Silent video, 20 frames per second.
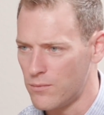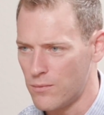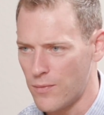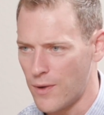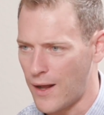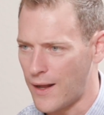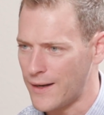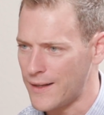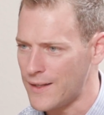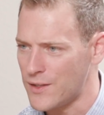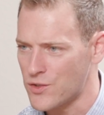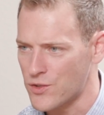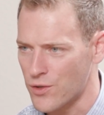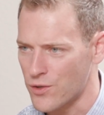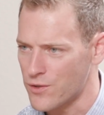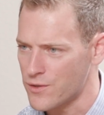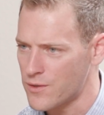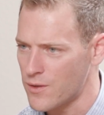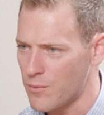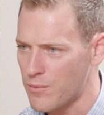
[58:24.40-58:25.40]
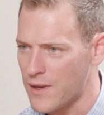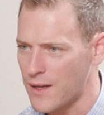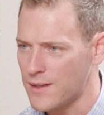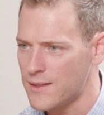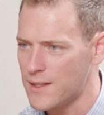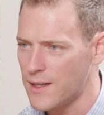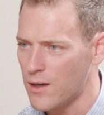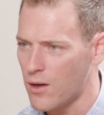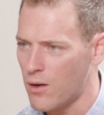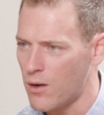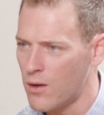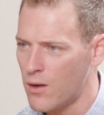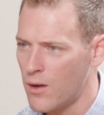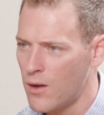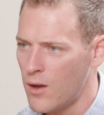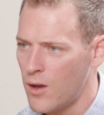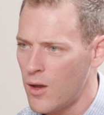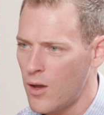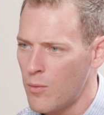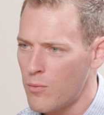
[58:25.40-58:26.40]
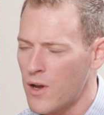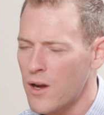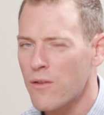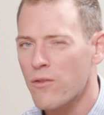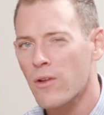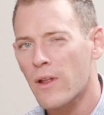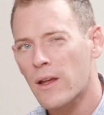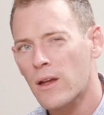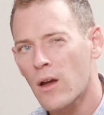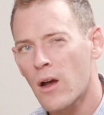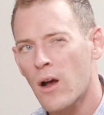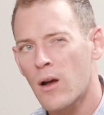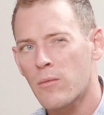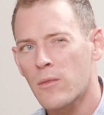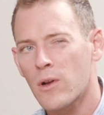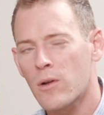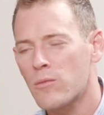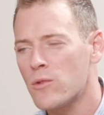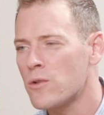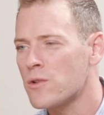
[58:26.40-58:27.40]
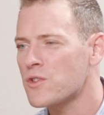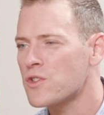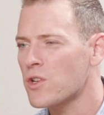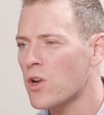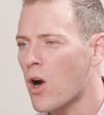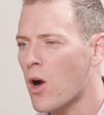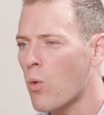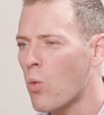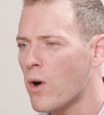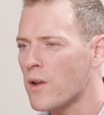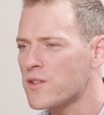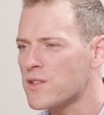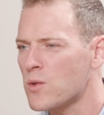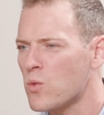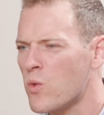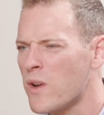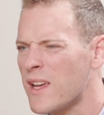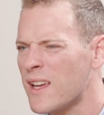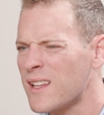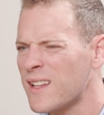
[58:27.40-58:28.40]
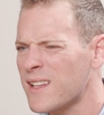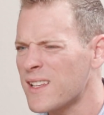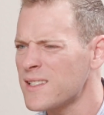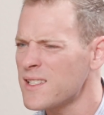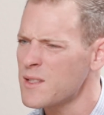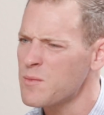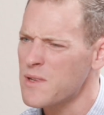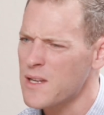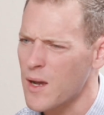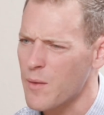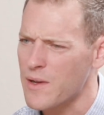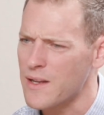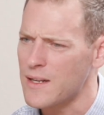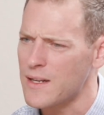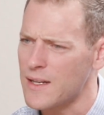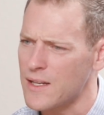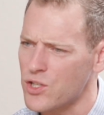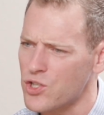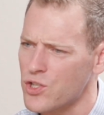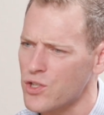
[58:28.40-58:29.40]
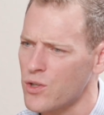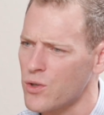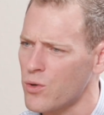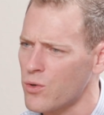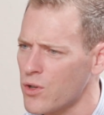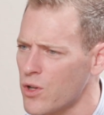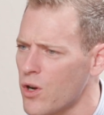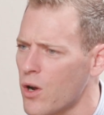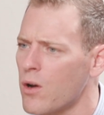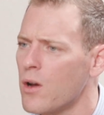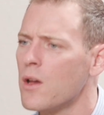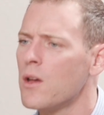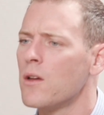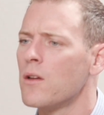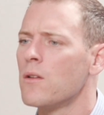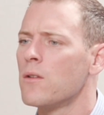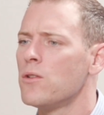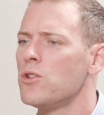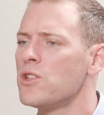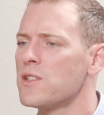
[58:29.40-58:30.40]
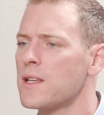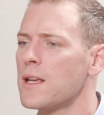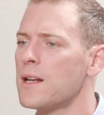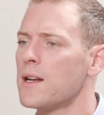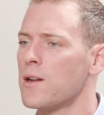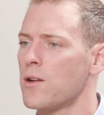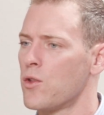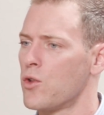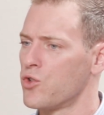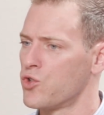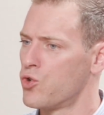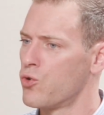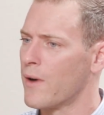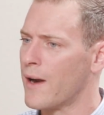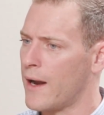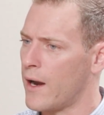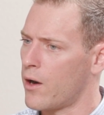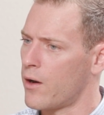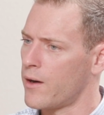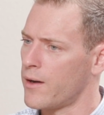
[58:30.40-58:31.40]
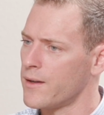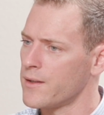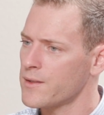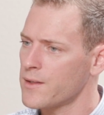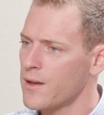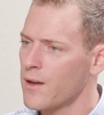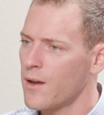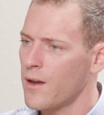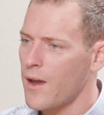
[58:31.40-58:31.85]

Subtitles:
on Easter is a big deal. But if you're like, I'm doing a cigar once a week, like, is this becoming an issue? You just get into those gray areas.